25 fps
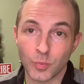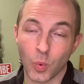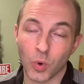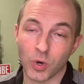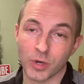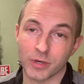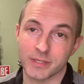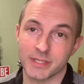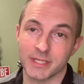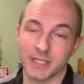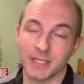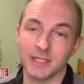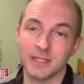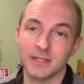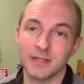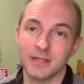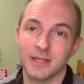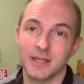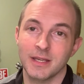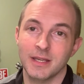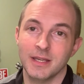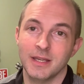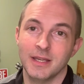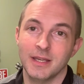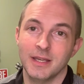warranty
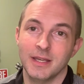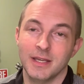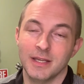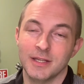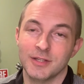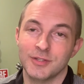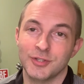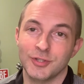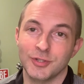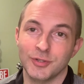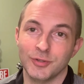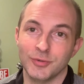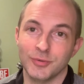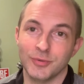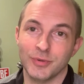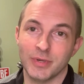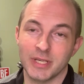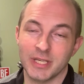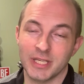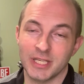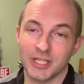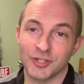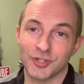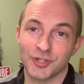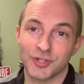
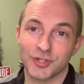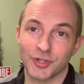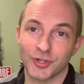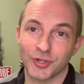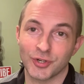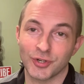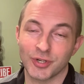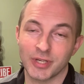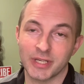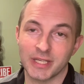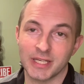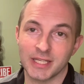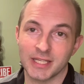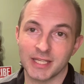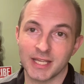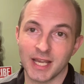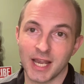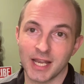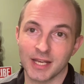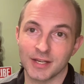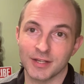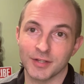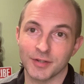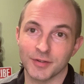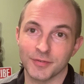to ensure any
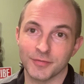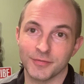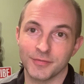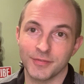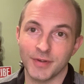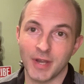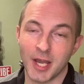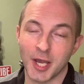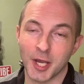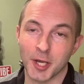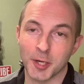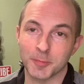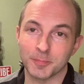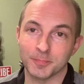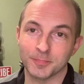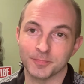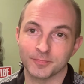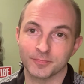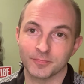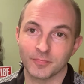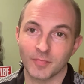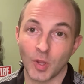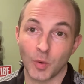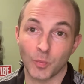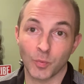kind of
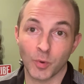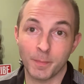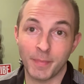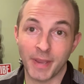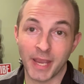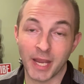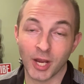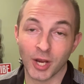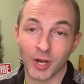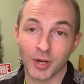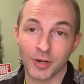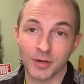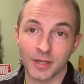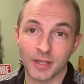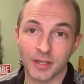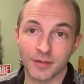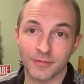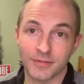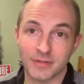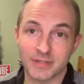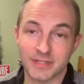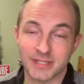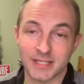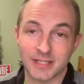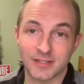repair
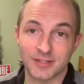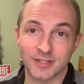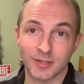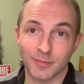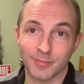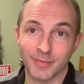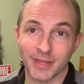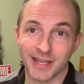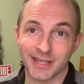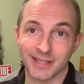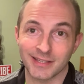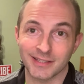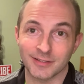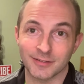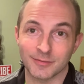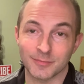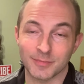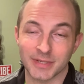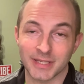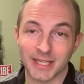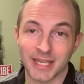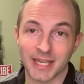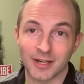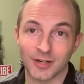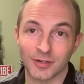if a system like a
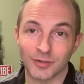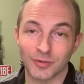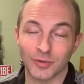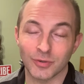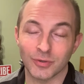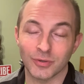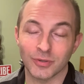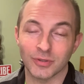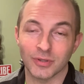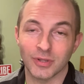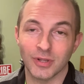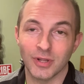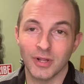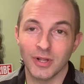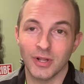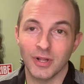mechanical